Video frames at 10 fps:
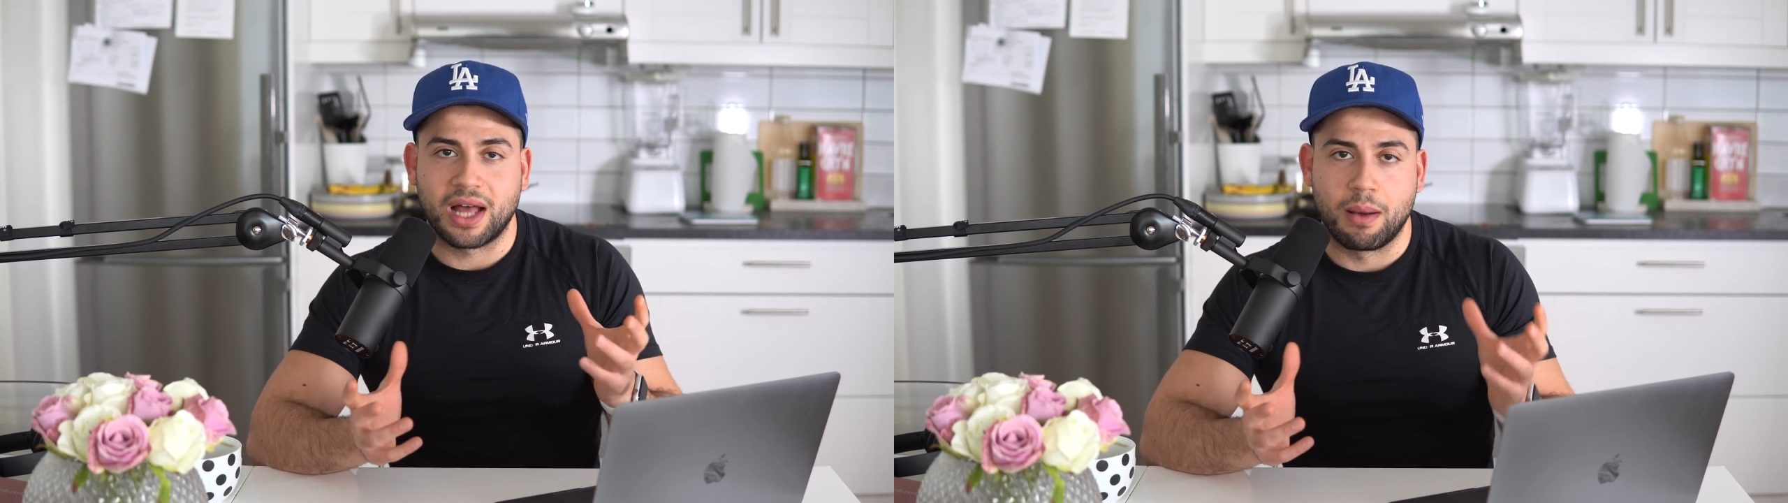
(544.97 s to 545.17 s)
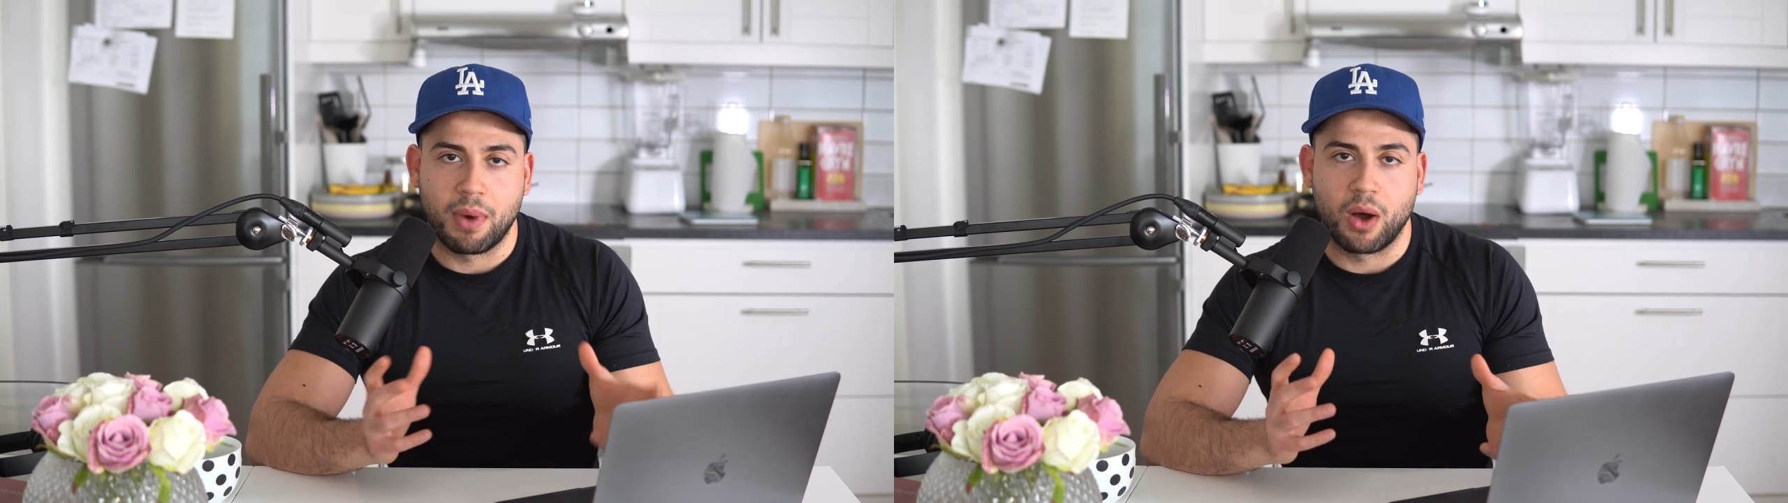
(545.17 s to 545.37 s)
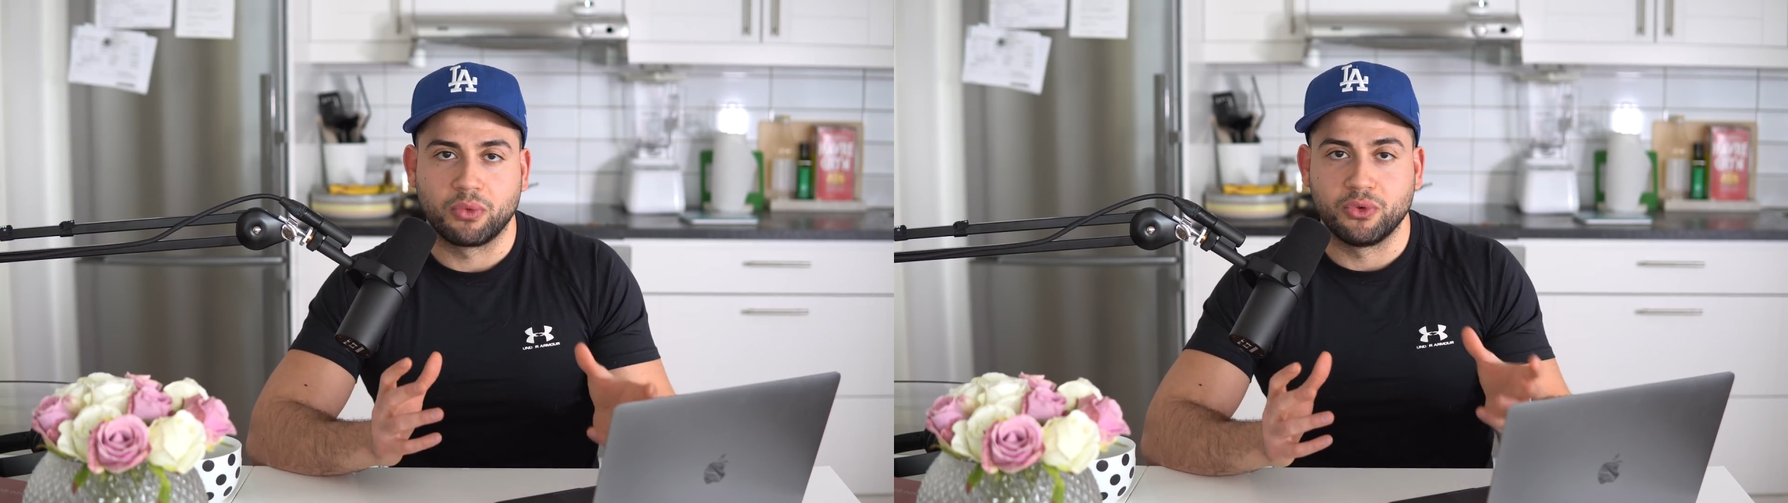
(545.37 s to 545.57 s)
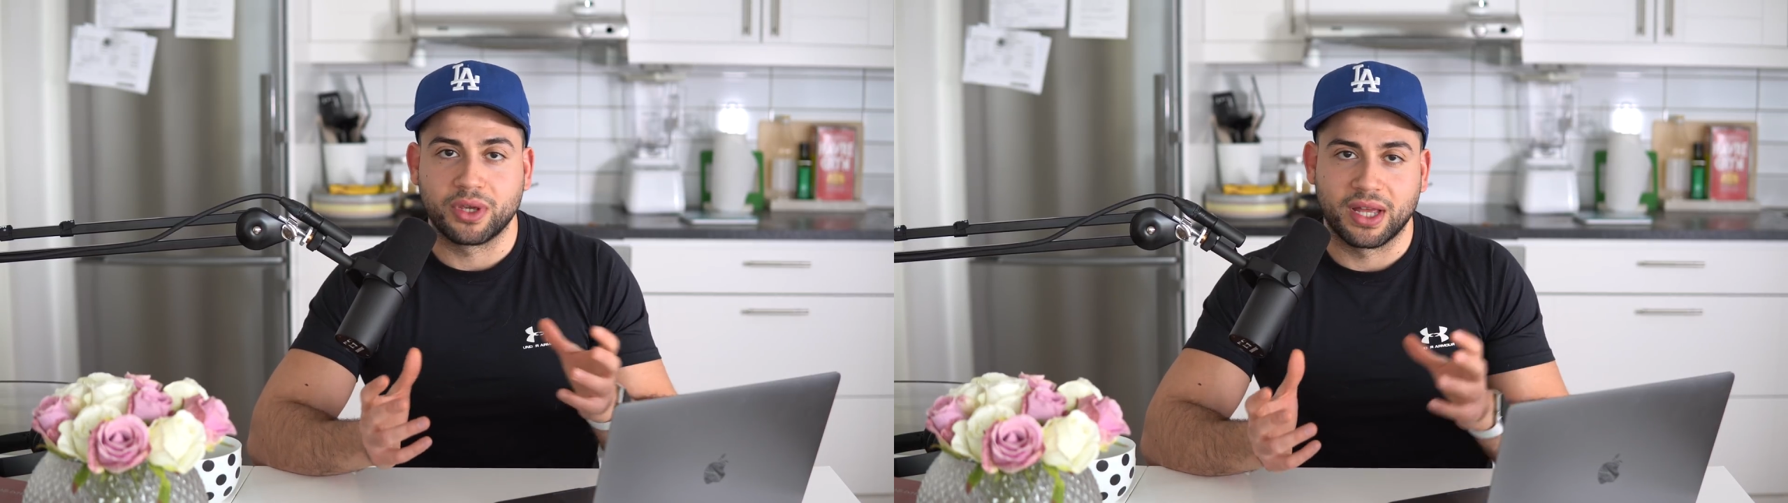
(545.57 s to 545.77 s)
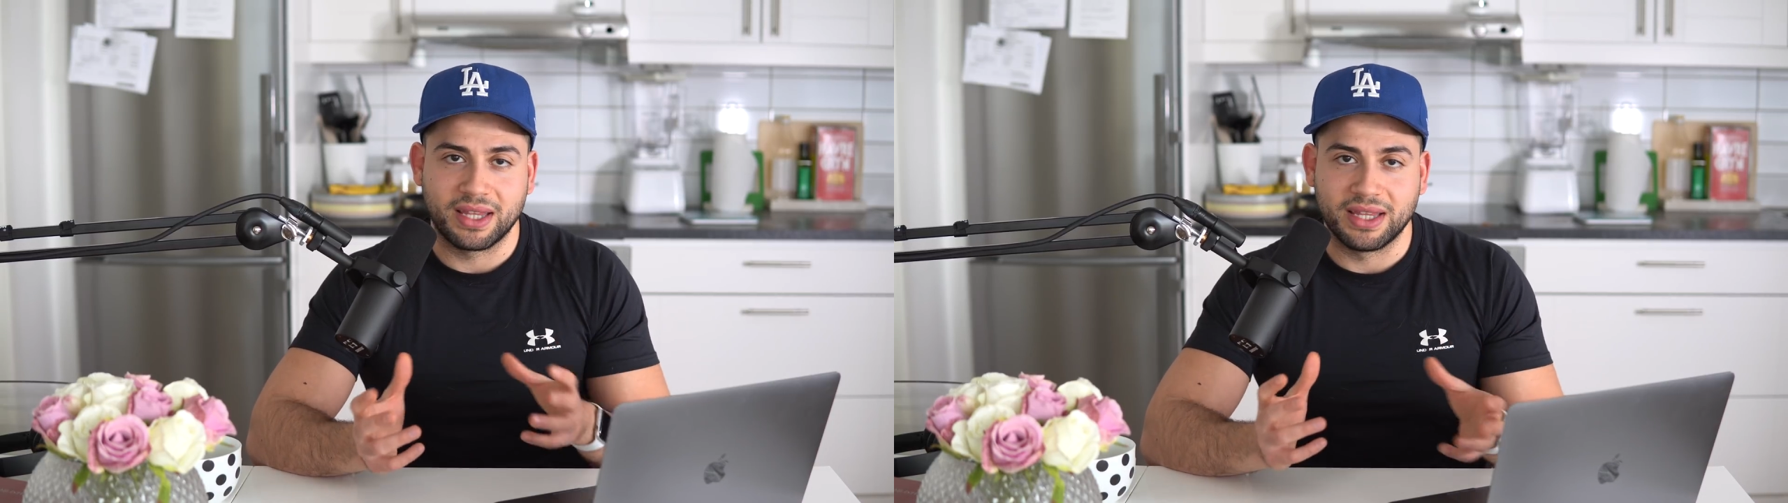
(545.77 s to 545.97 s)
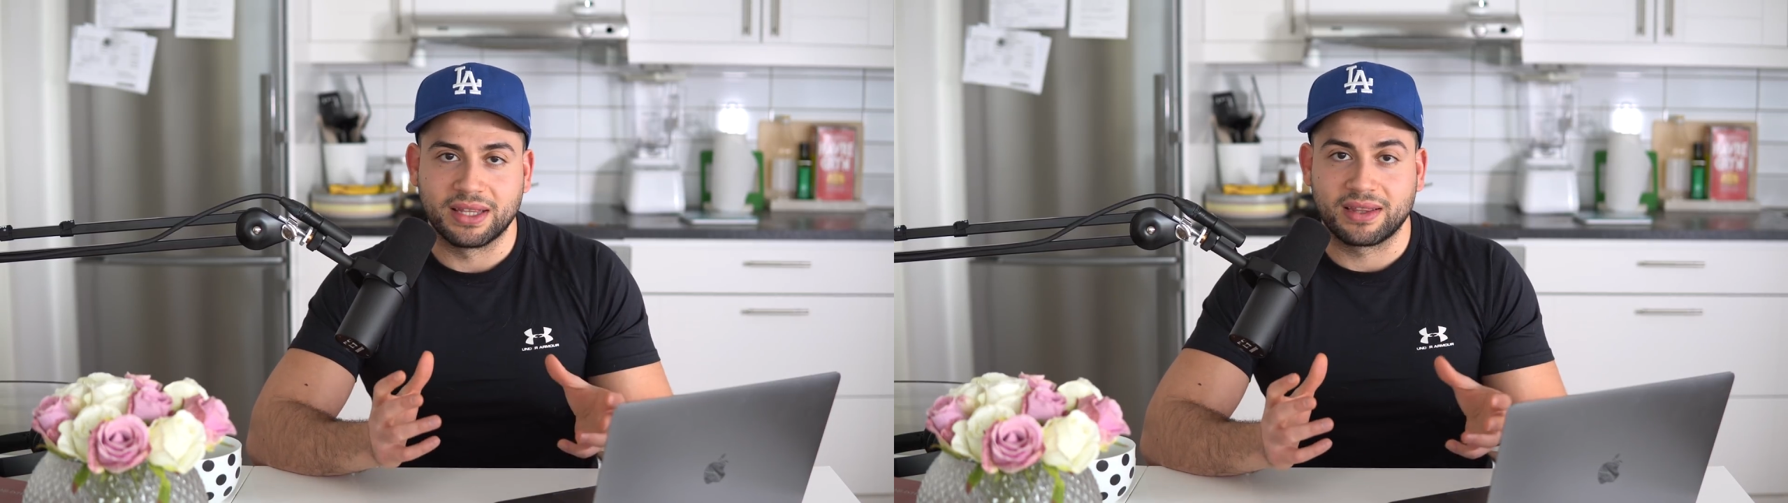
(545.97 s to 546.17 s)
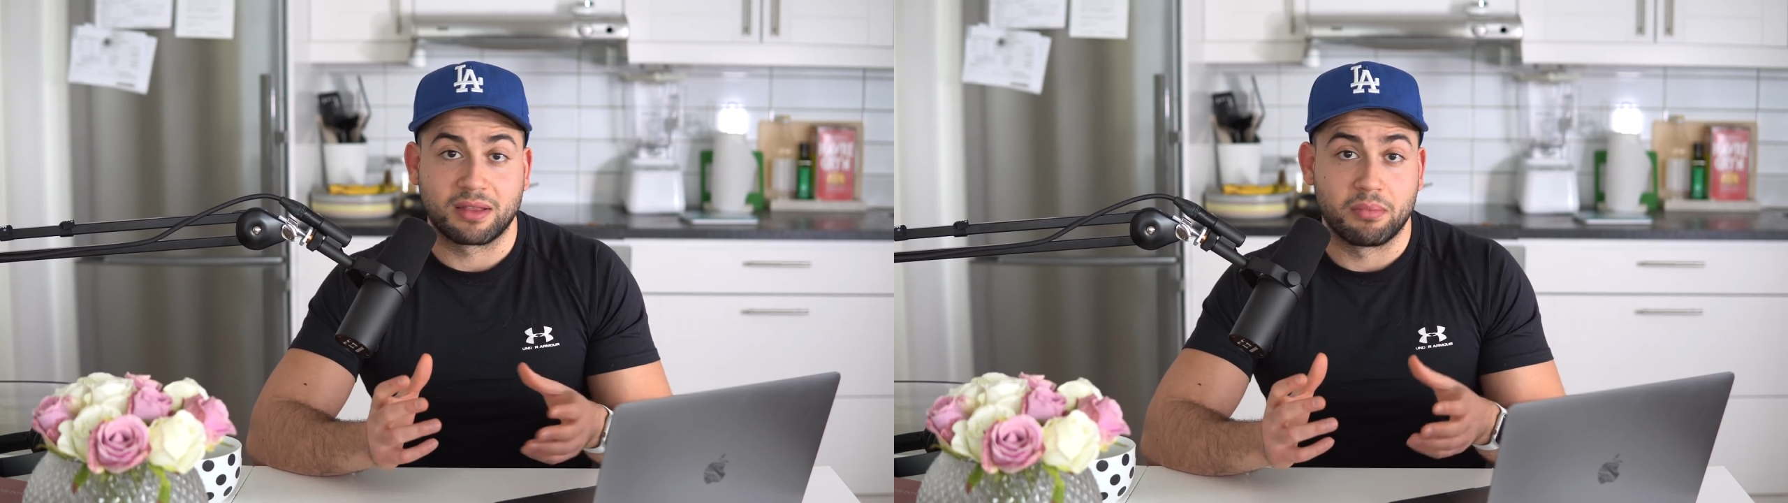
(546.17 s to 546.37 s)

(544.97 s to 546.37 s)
amount you can eat that